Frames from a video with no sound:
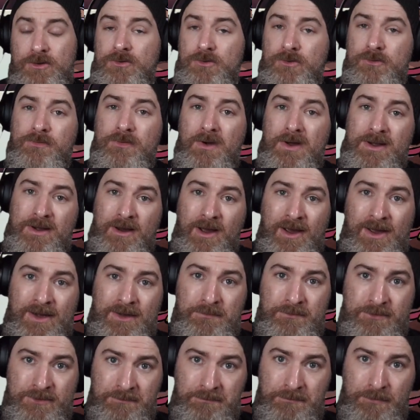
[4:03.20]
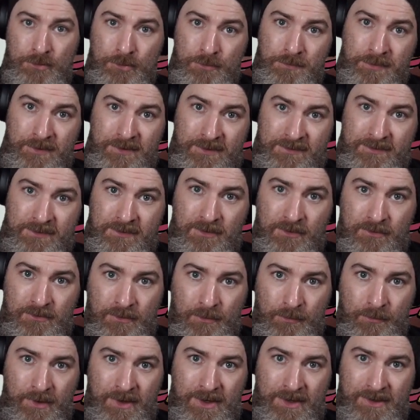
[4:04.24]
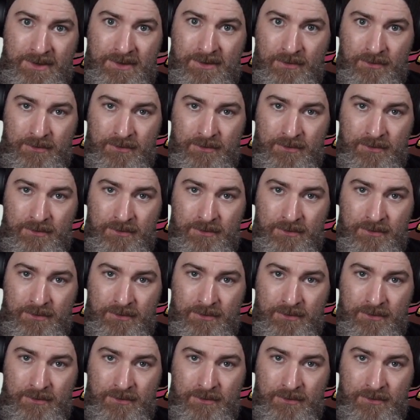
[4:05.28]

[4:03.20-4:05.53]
do find items and blueprints along the way